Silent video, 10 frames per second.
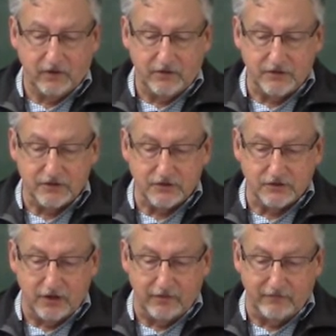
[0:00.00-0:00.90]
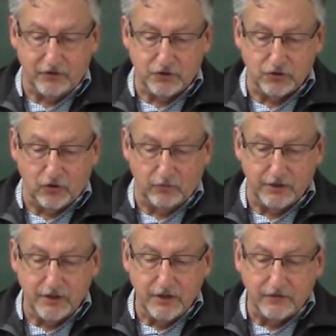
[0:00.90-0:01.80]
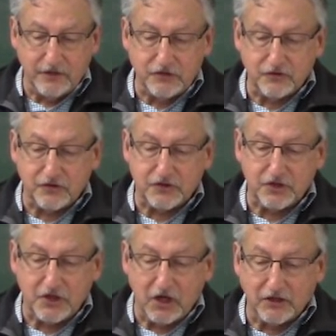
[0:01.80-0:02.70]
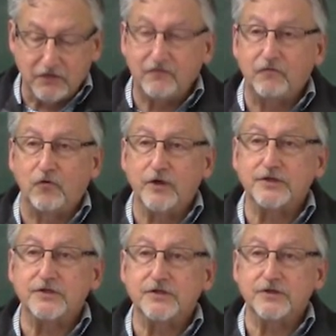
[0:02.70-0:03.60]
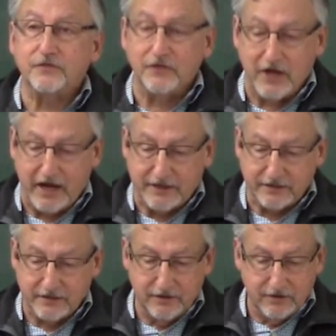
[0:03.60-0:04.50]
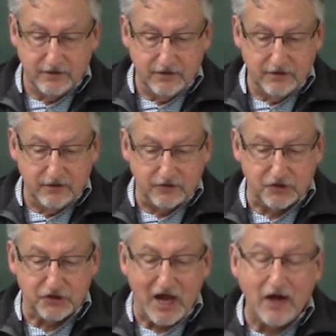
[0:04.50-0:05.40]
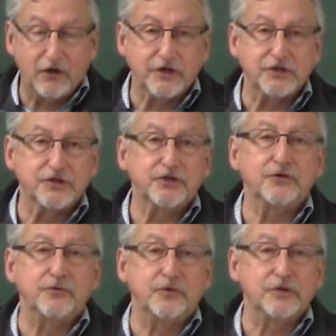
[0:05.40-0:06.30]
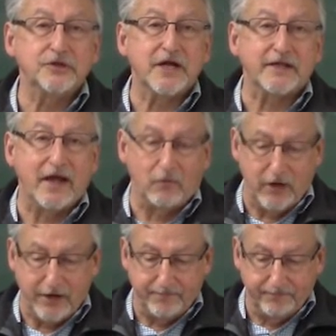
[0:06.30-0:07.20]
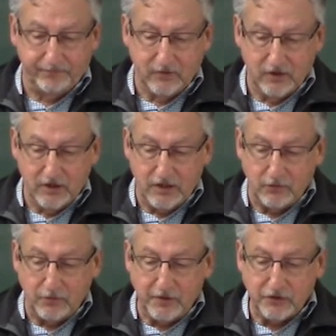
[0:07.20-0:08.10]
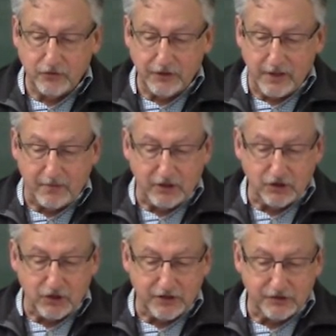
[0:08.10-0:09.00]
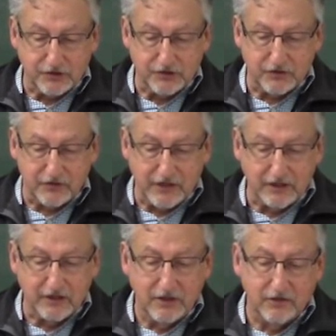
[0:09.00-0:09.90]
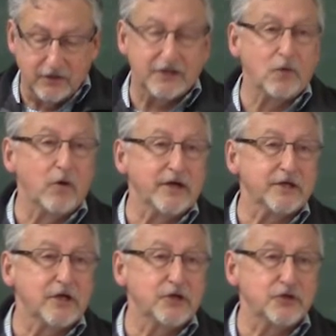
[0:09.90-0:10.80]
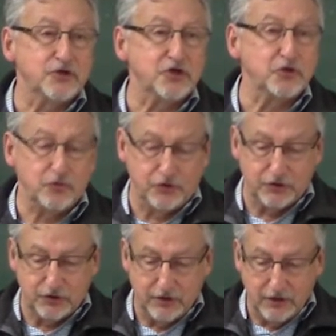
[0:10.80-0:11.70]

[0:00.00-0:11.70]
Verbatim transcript: This is a very short one. These are the seductive voices of the night. The sirens, too, sang that way. It would be doing them an injustice to think that they wanted to seduce.